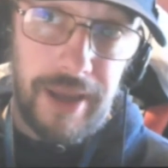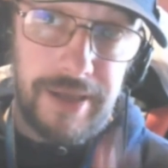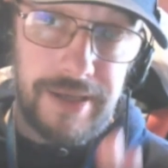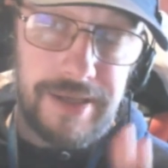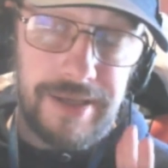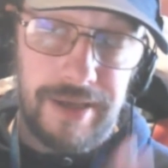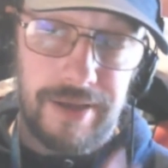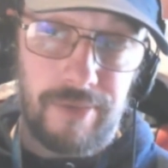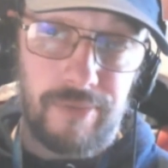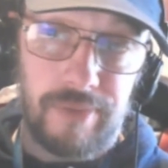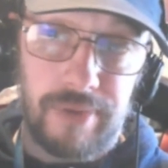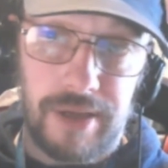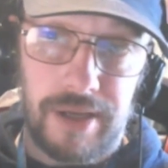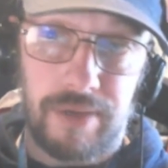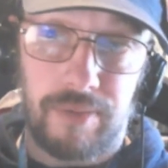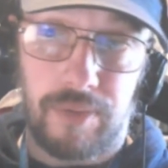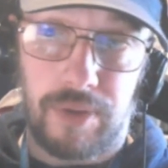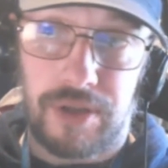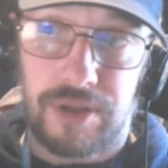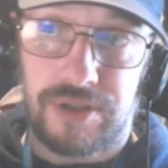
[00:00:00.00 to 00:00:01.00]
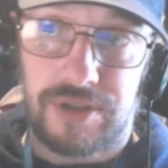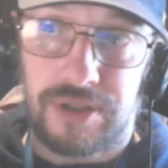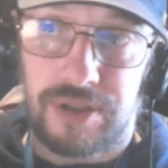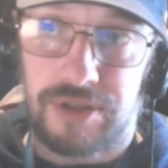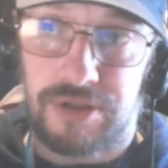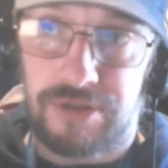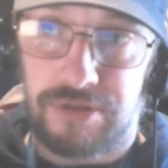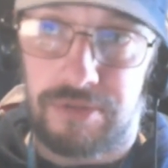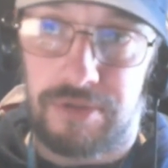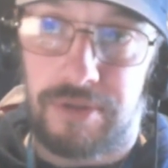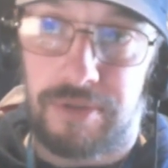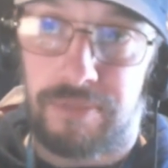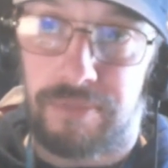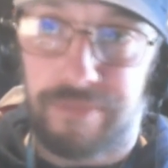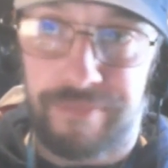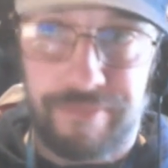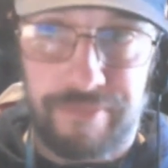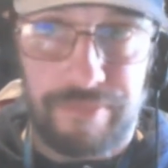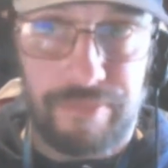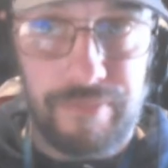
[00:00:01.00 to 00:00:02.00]
didn't really want to do it
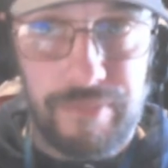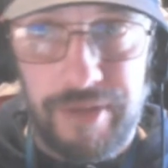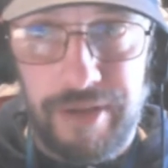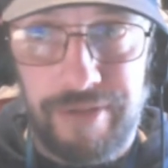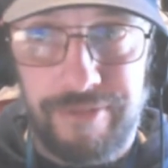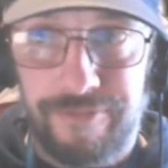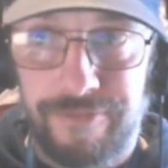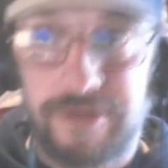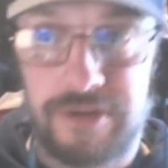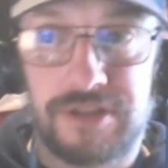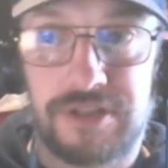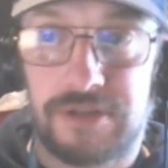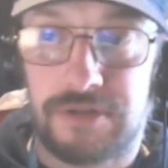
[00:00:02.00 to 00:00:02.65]
if it's